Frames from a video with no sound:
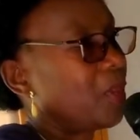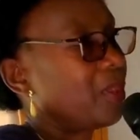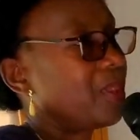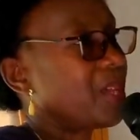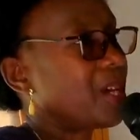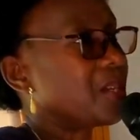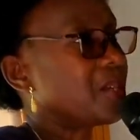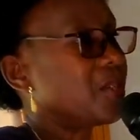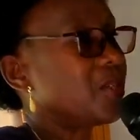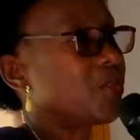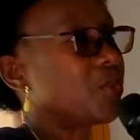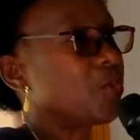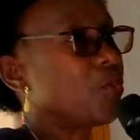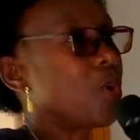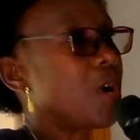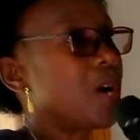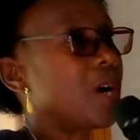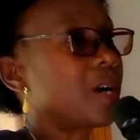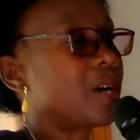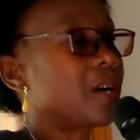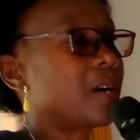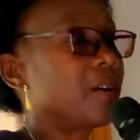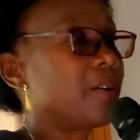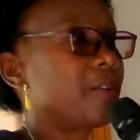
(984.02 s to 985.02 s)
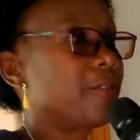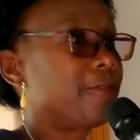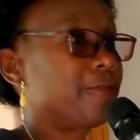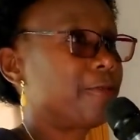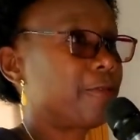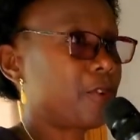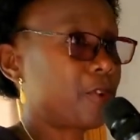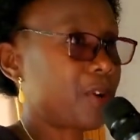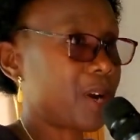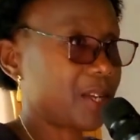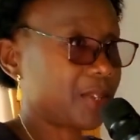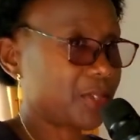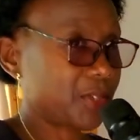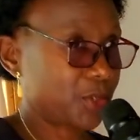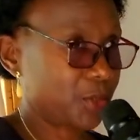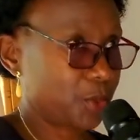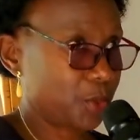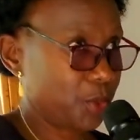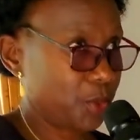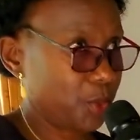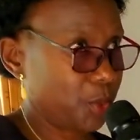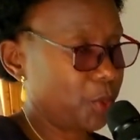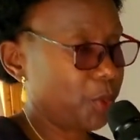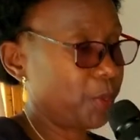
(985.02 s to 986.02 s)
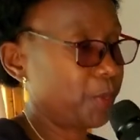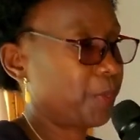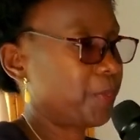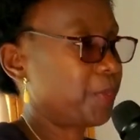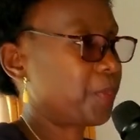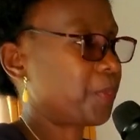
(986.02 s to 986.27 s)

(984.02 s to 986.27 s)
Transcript: That is work for us to do.